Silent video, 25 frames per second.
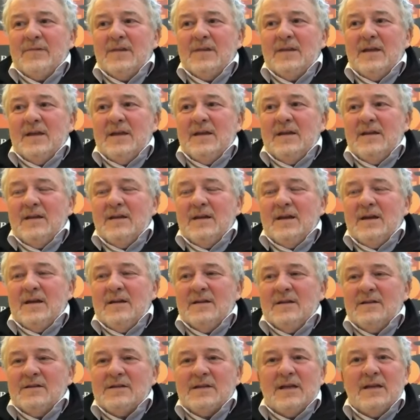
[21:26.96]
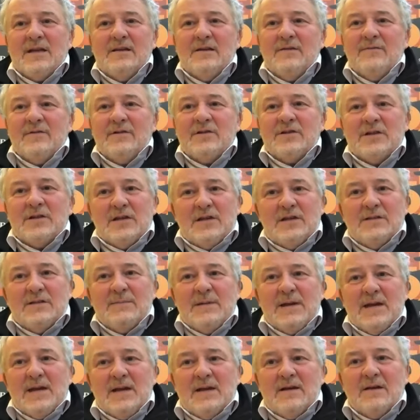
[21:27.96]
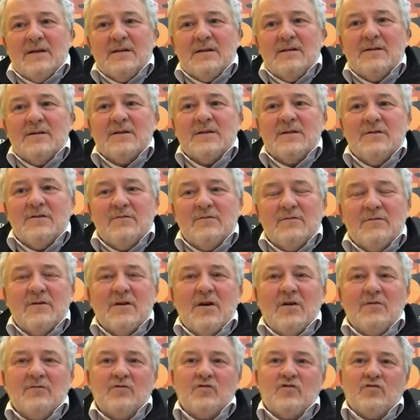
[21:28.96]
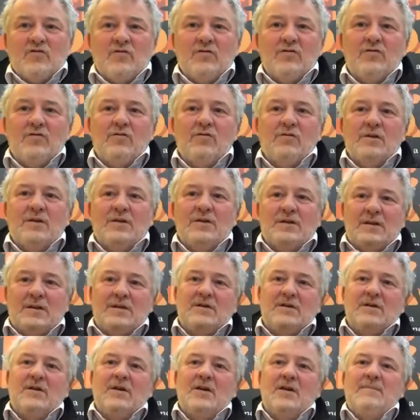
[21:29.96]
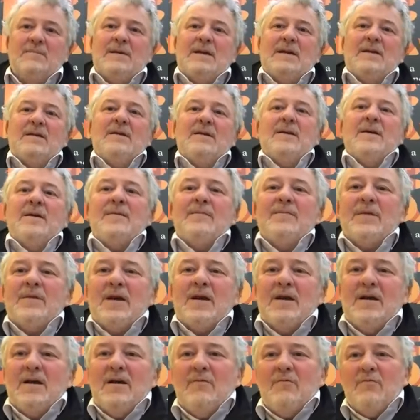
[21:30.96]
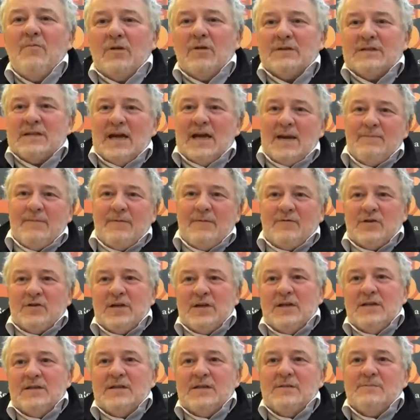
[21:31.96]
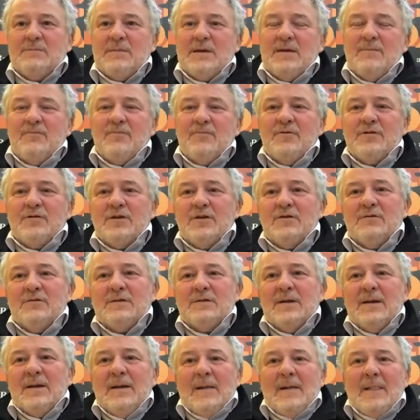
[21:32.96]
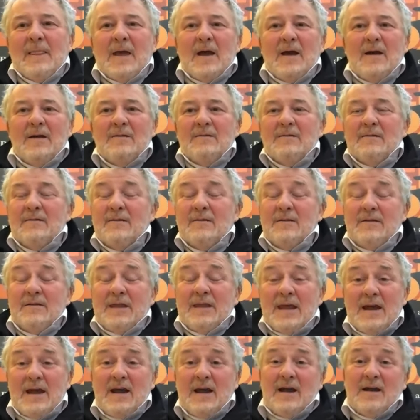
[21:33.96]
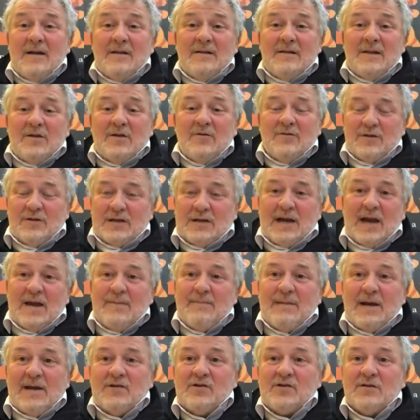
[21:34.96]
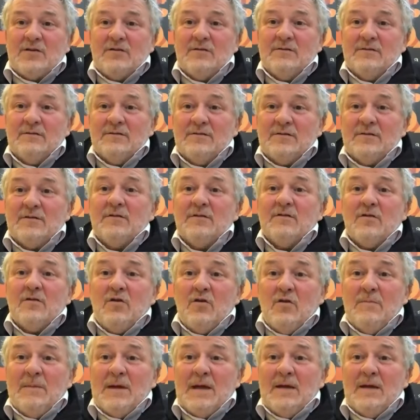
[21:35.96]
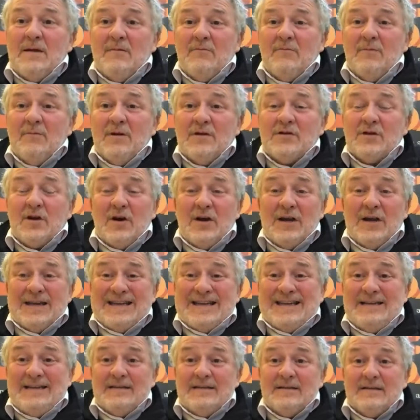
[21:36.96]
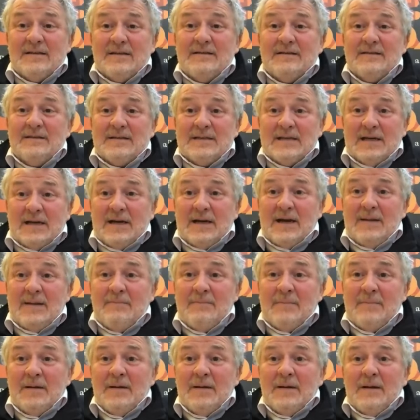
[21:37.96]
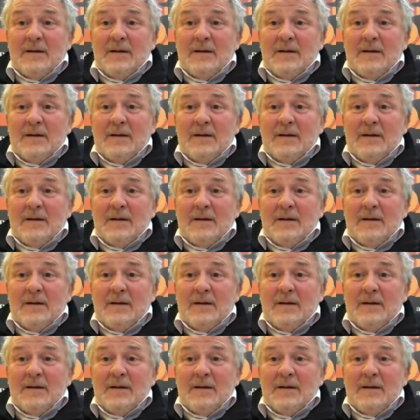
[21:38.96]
the skill of the cheesemaker to control and determine what type of cheese is being produced. And there, the other dimensions come in, which are heat and time.